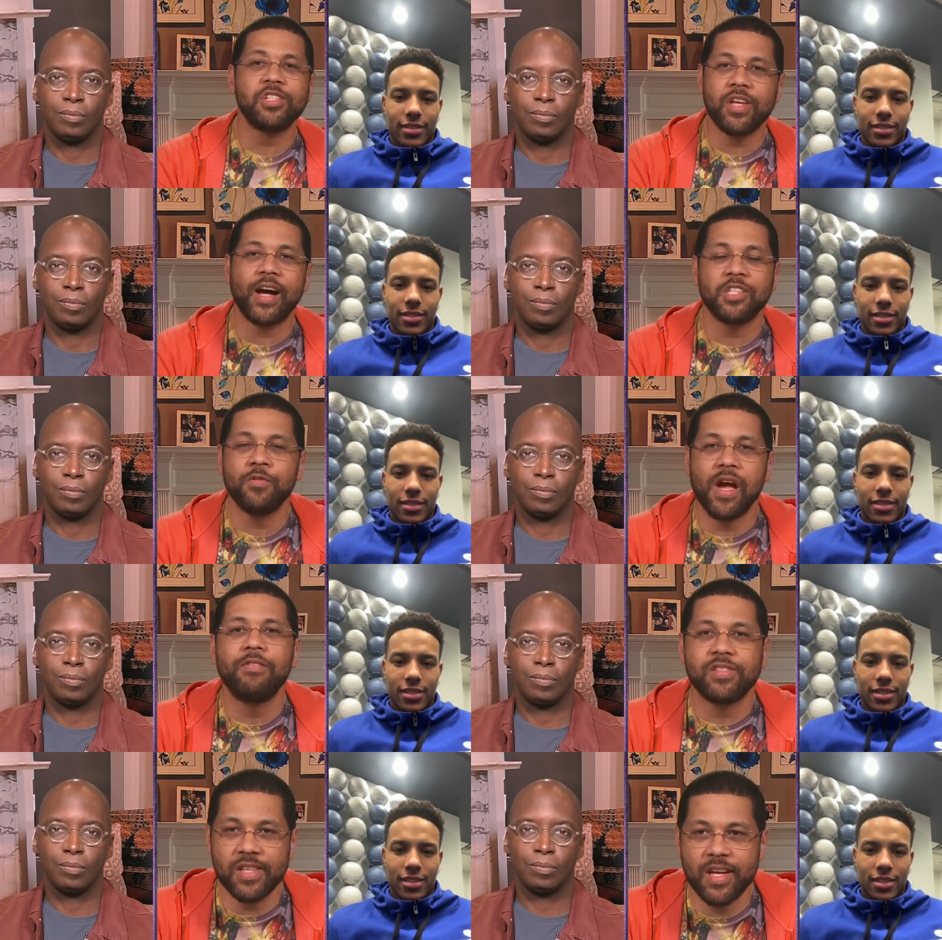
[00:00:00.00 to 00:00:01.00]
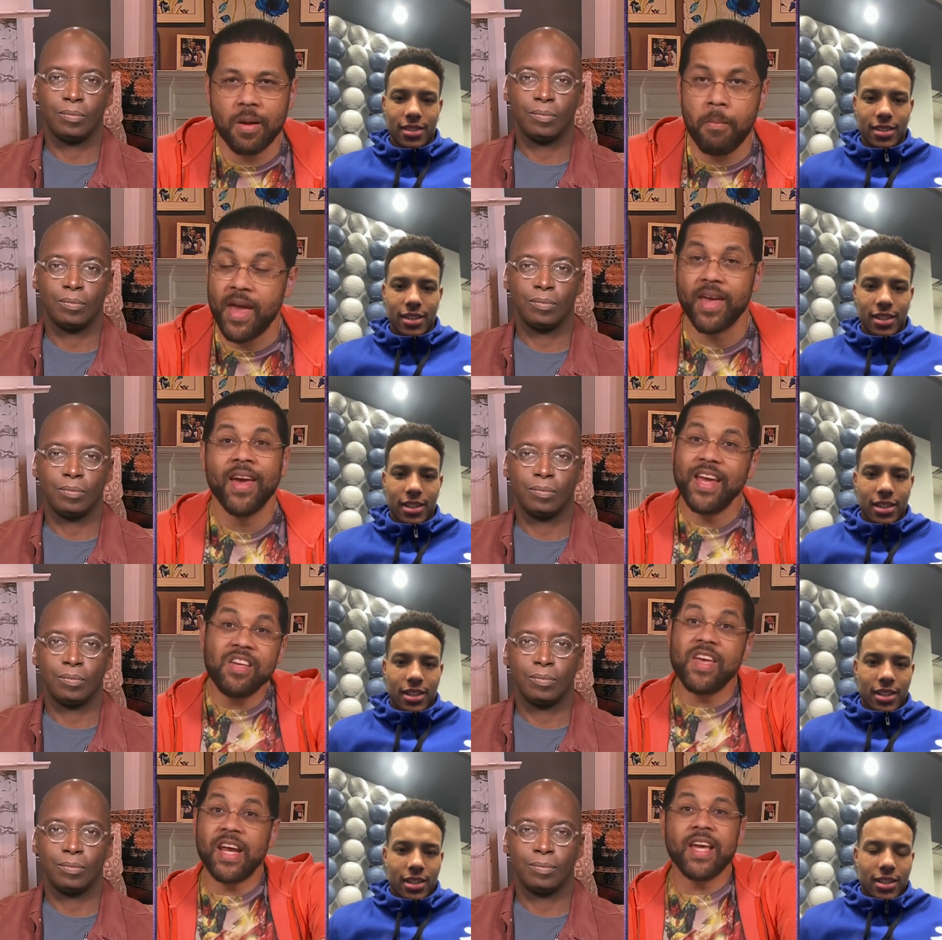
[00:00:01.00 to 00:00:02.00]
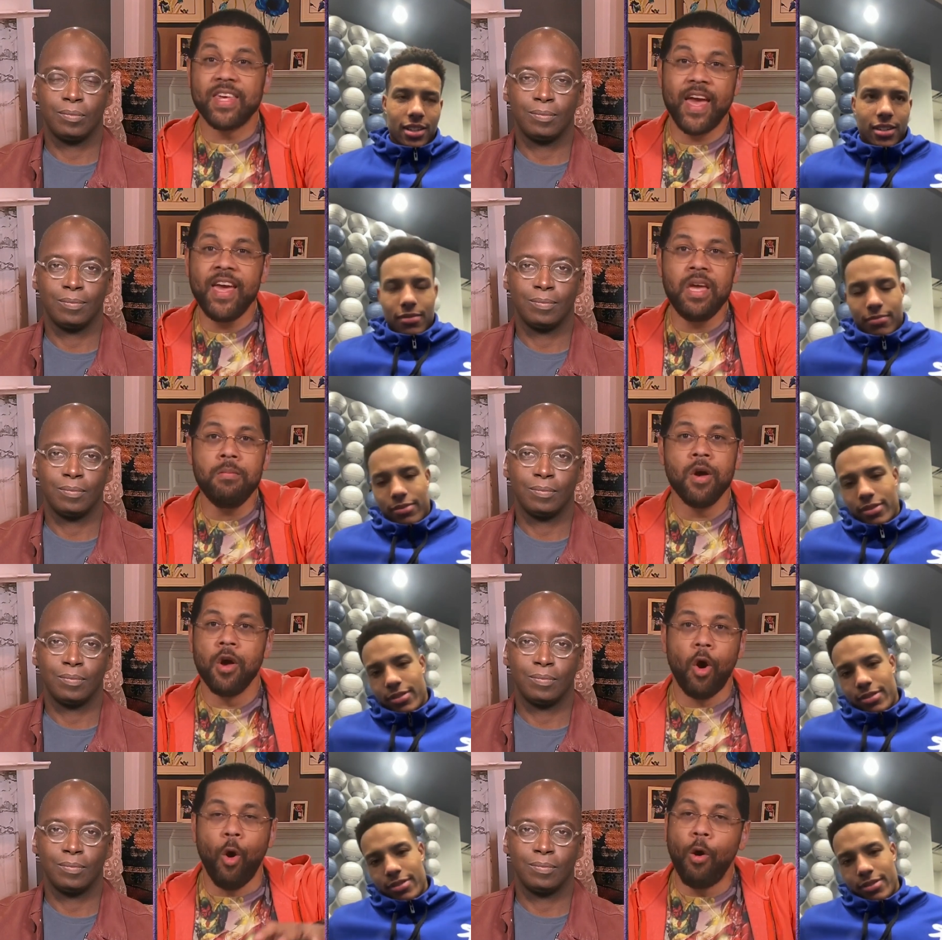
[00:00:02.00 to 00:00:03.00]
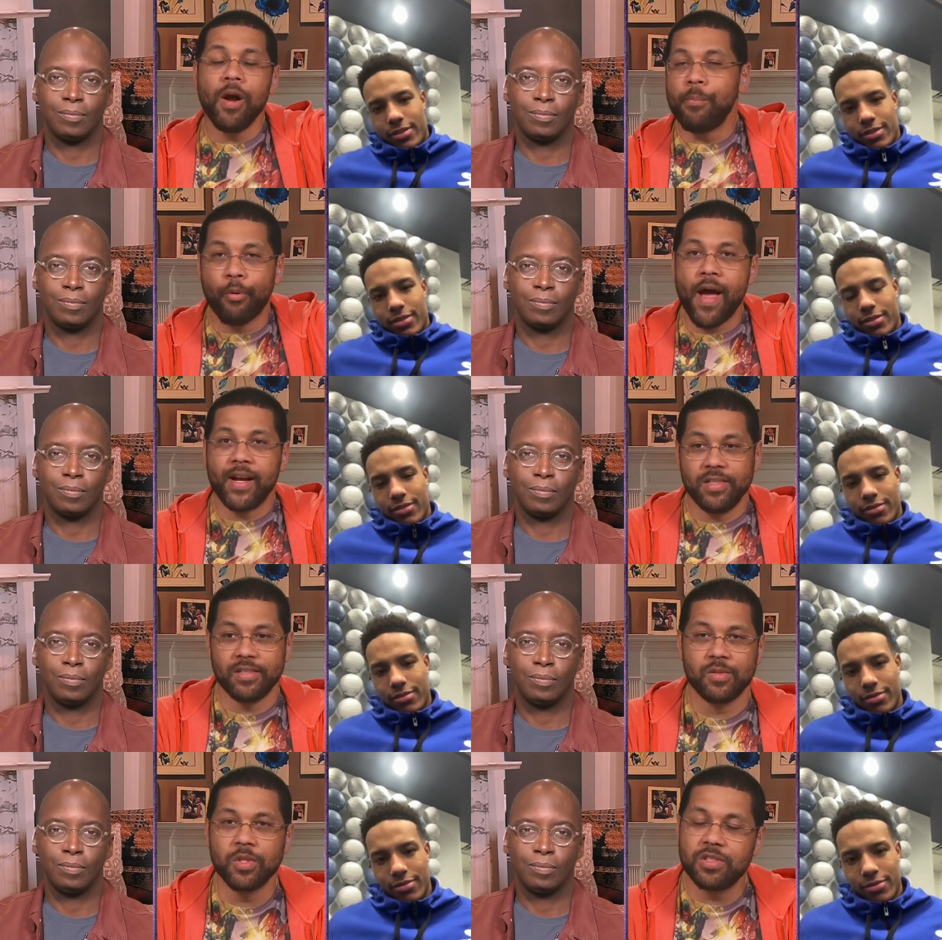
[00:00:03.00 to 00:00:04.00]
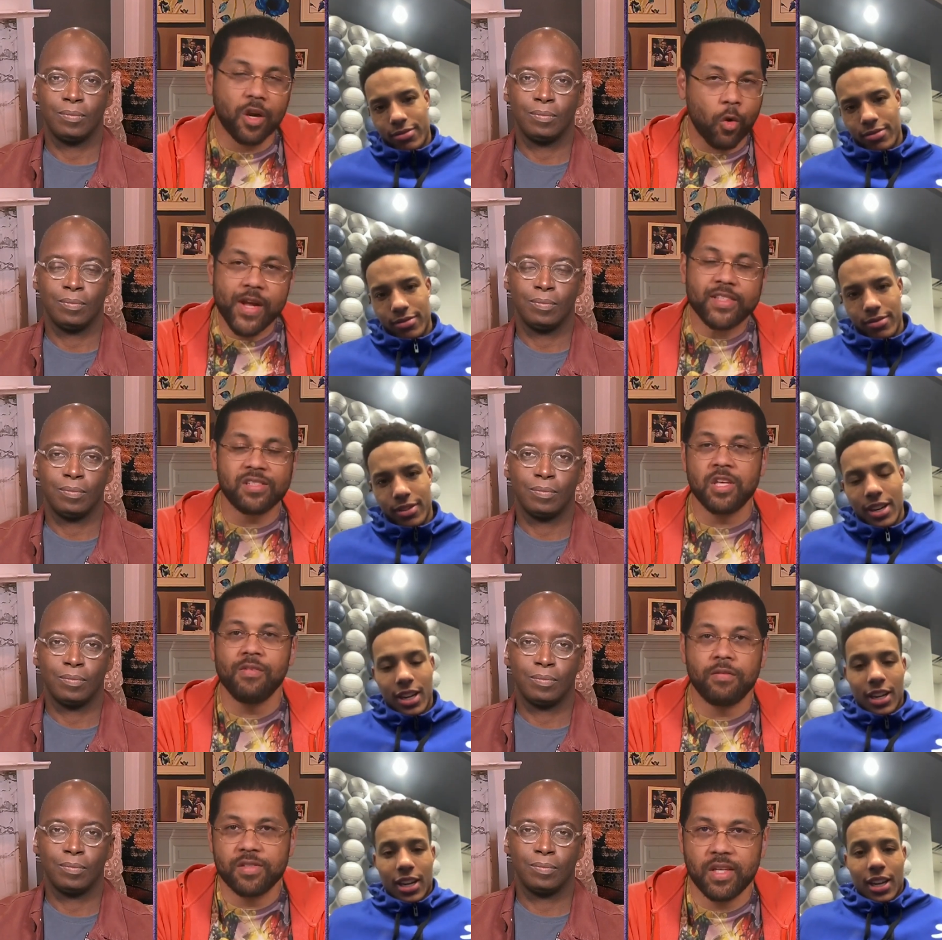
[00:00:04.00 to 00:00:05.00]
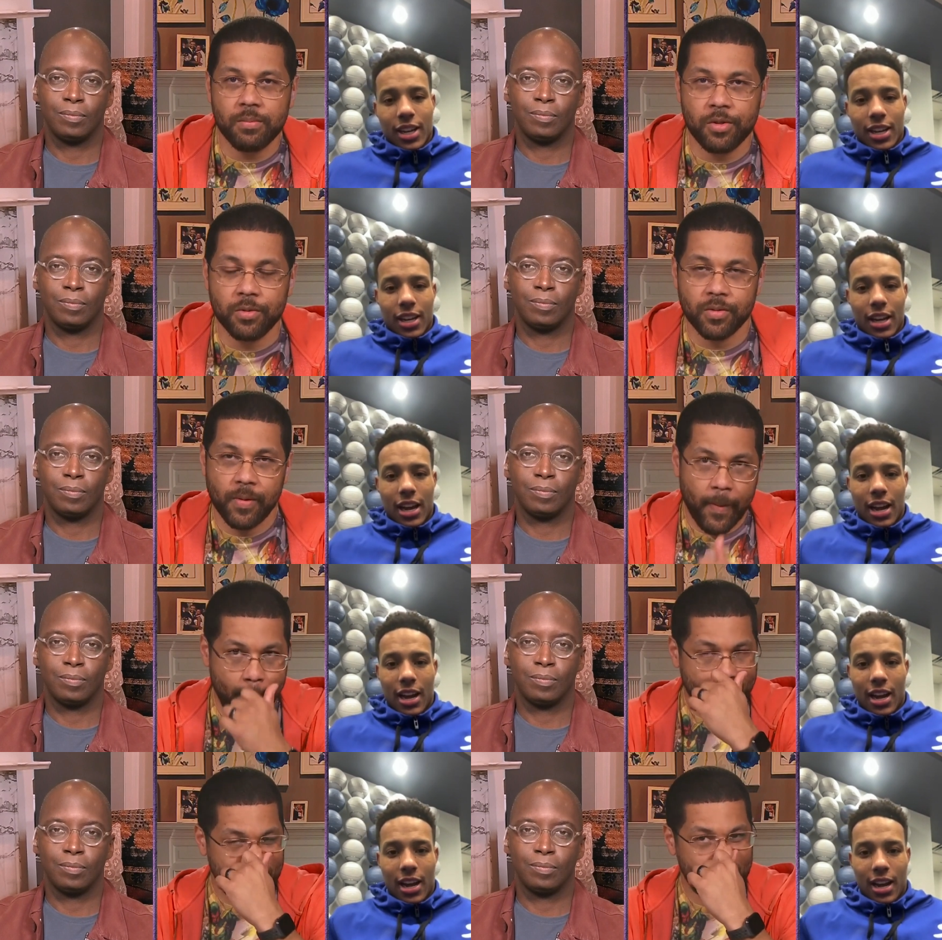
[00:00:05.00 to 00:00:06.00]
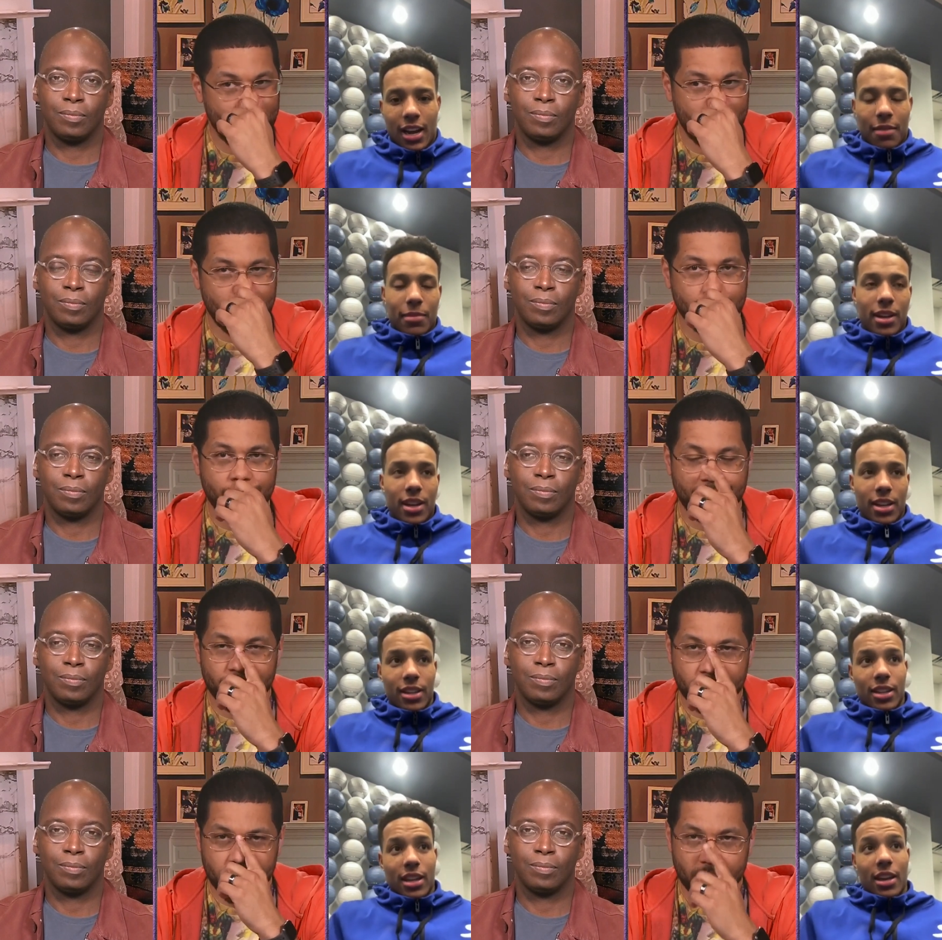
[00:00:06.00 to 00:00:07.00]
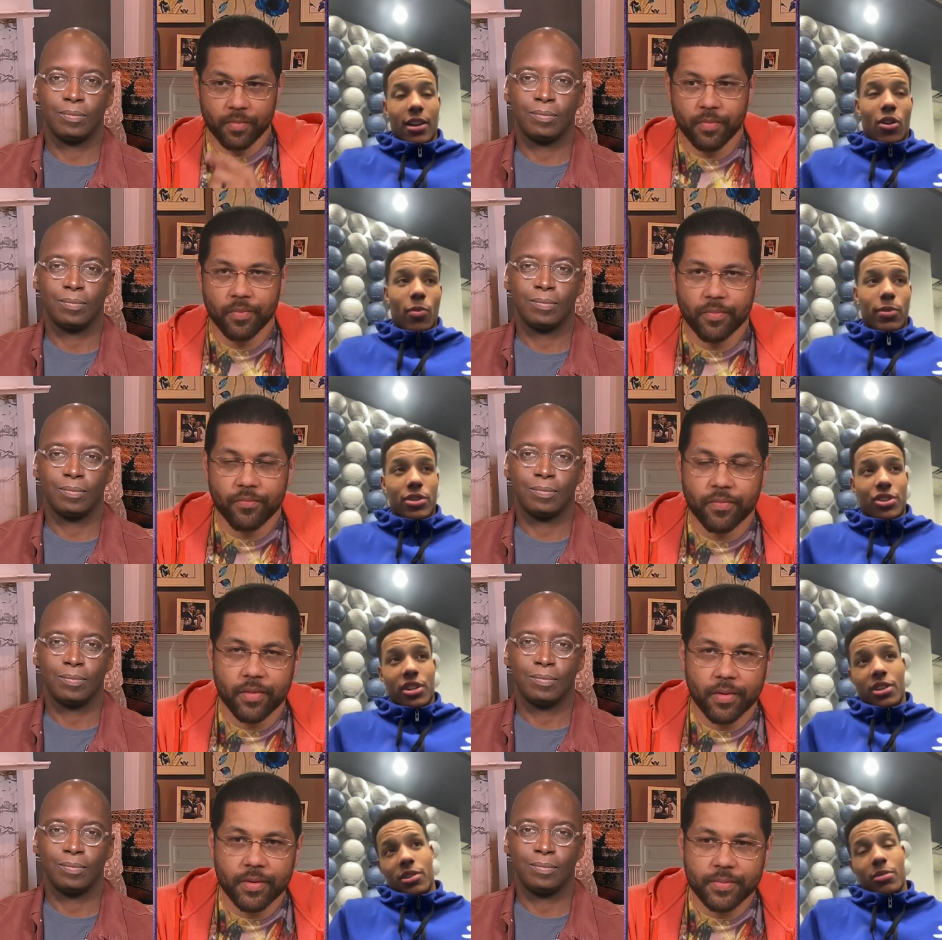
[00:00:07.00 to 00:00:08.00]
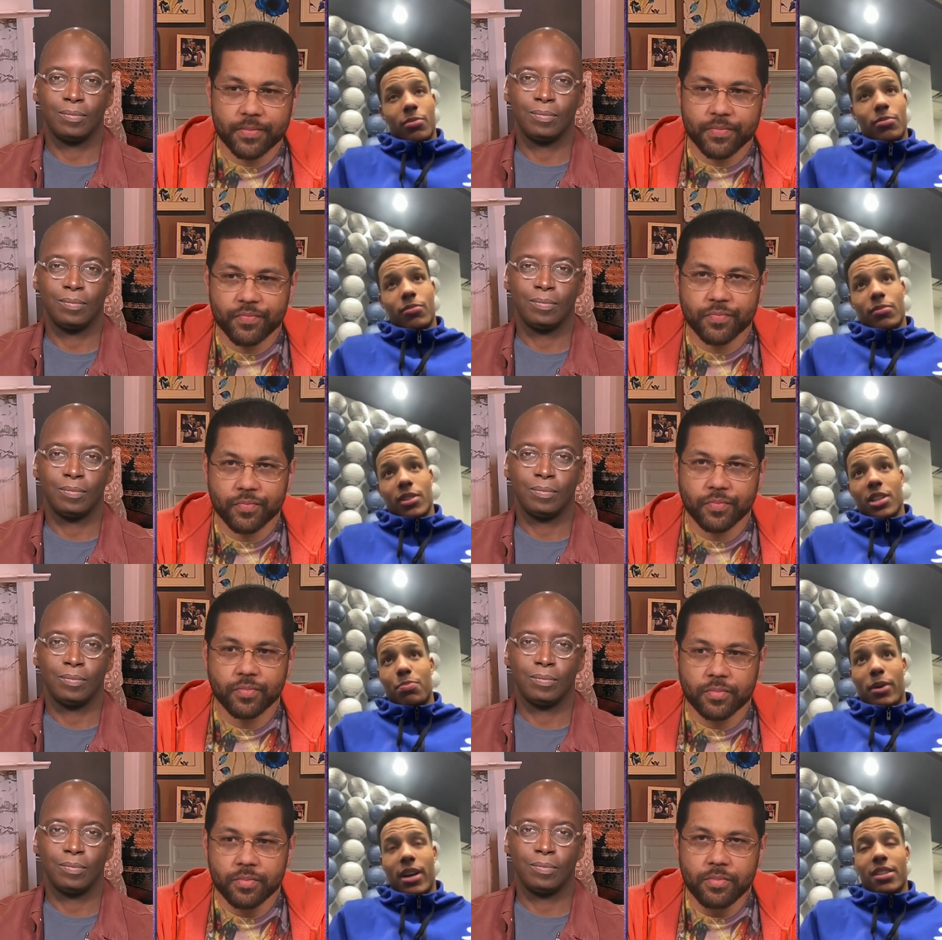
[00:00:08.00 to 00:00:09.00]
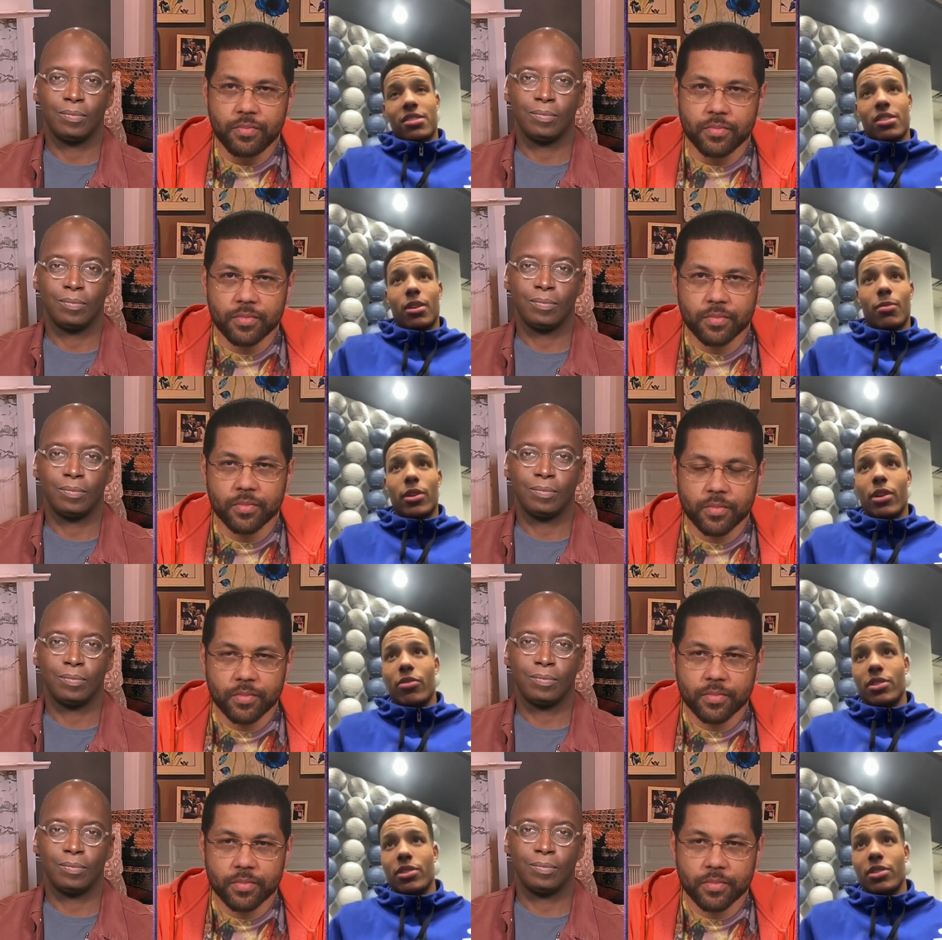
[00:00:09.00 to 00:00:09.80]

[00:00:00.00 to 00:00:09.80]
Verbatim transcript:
Speaker 1: shot you've ever seen him make, either in a game or in practice? What's the craziest thing you've ever seen him do?
Speaker 2: I mean, in open gym this past summer, there was a